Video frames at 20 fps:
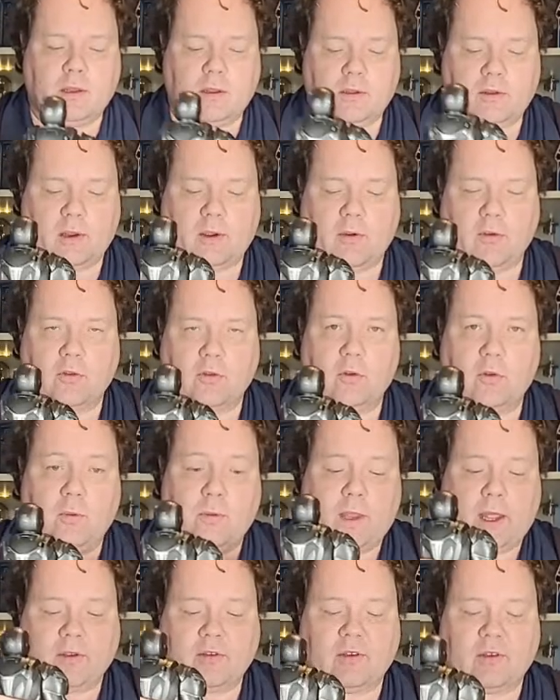So I was doing
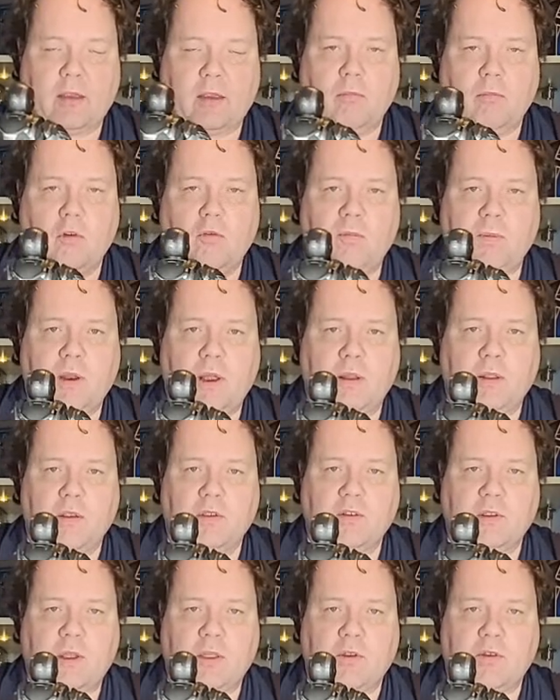that same movement on
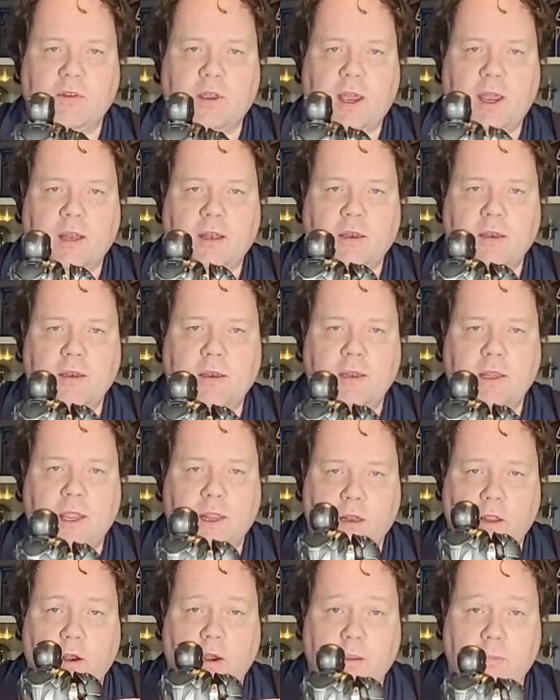this other side.
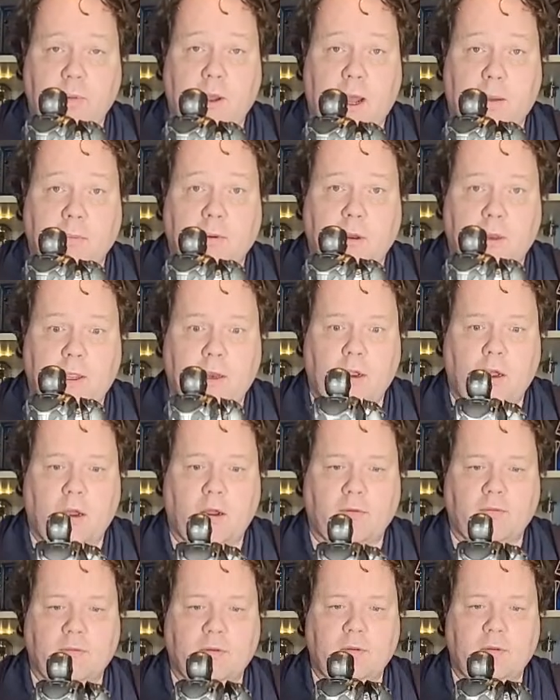It literally popped clean
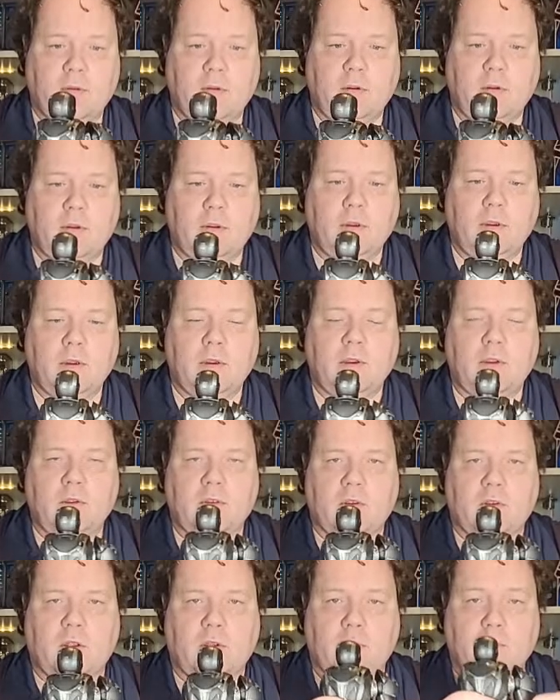off.
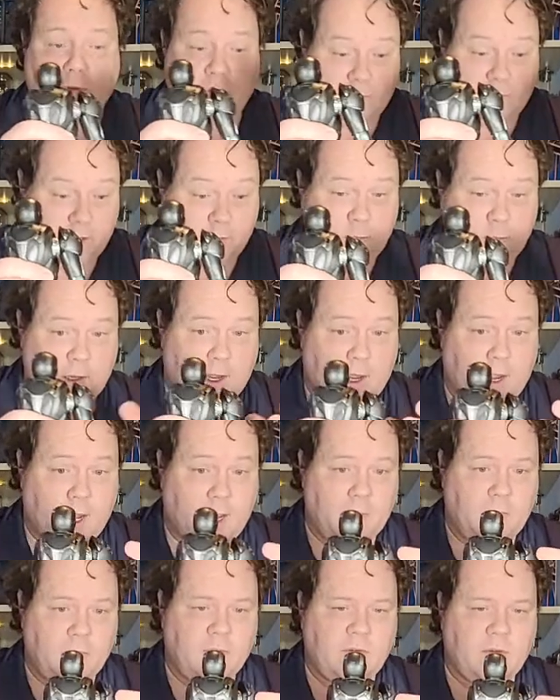So
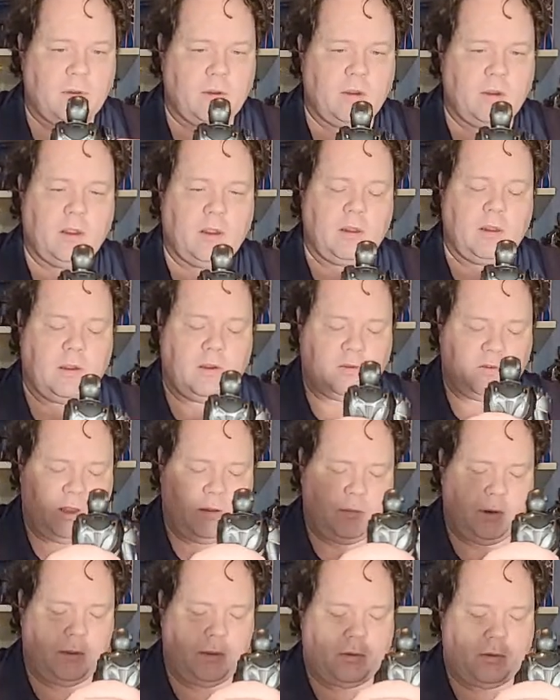sometimes in the
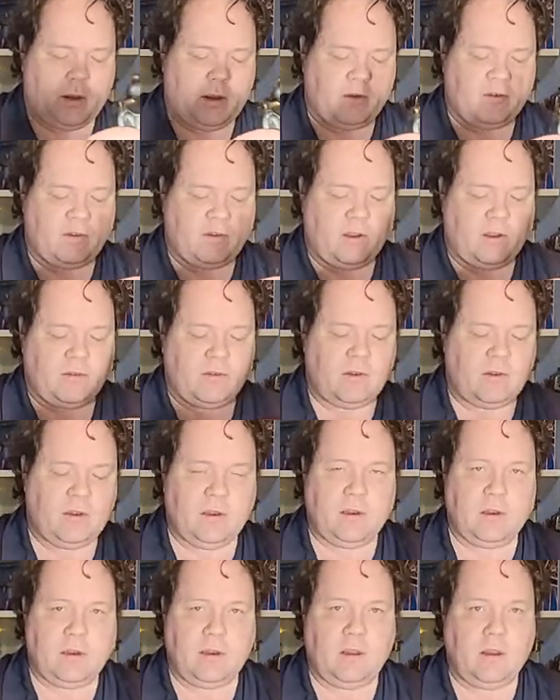assembly process,
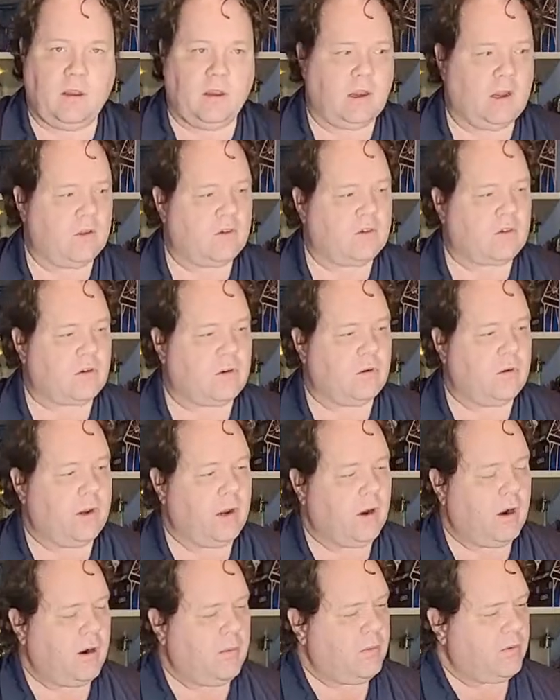you get screwy
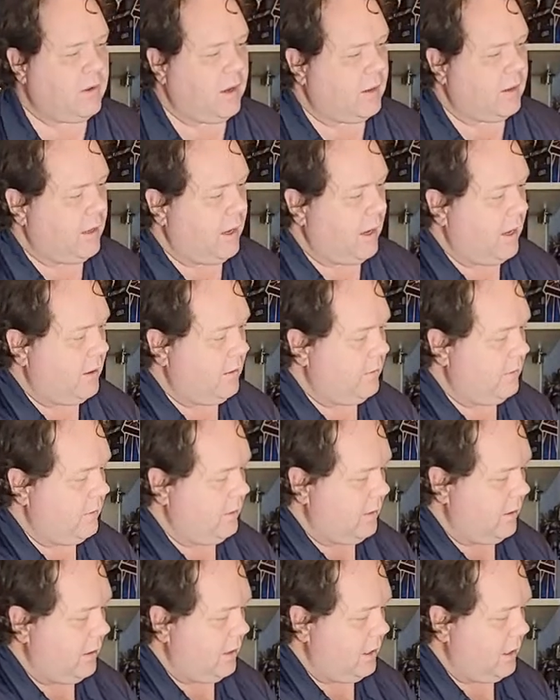arms like that.
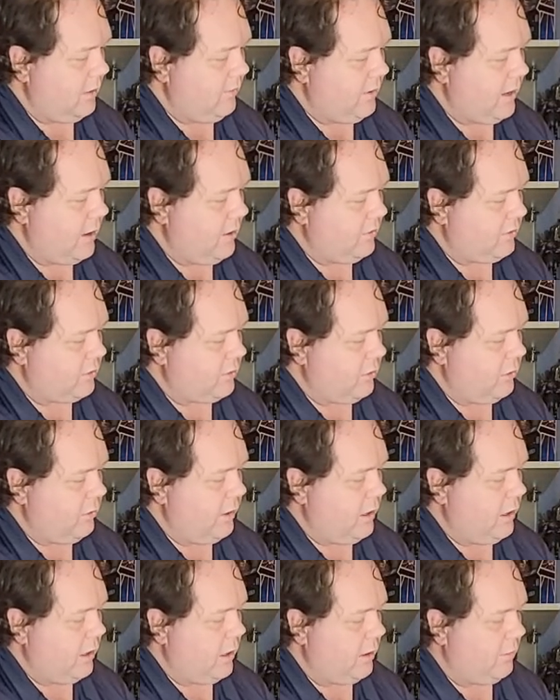And I've got a
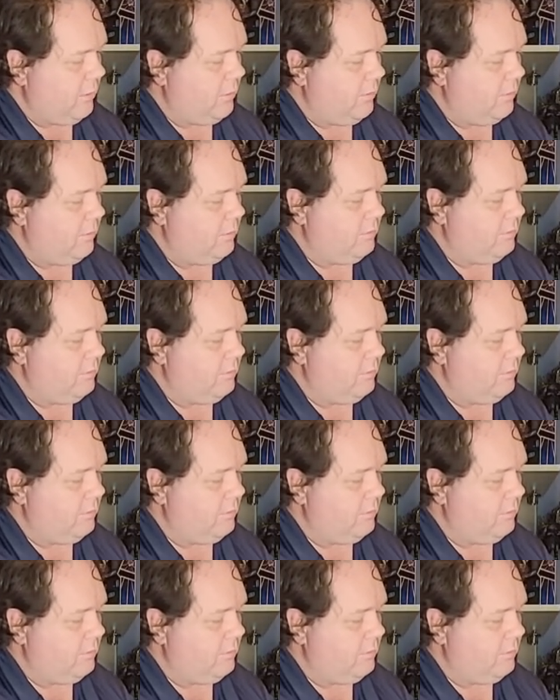screwy arm.